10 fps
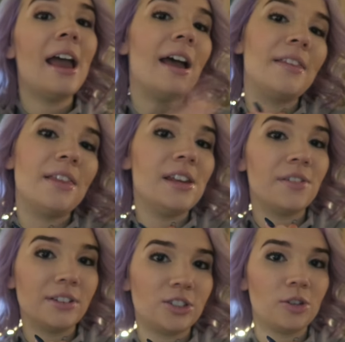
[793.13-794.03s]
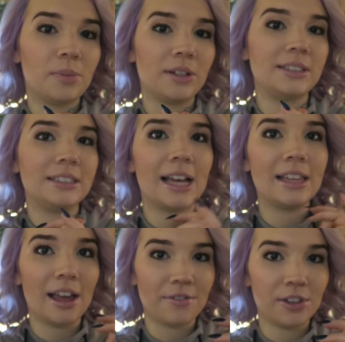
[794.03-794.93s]
and then the original person
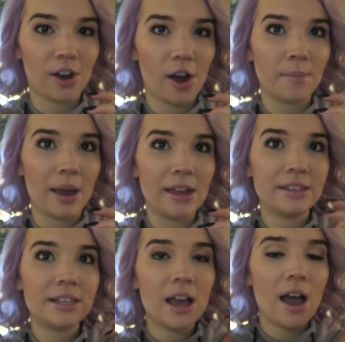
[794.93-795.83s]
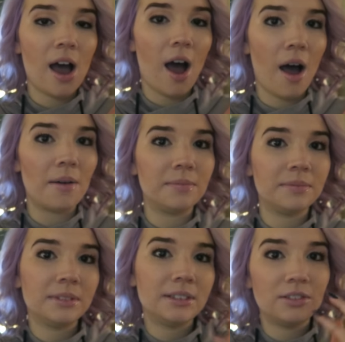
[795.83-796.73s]
that left the comment um,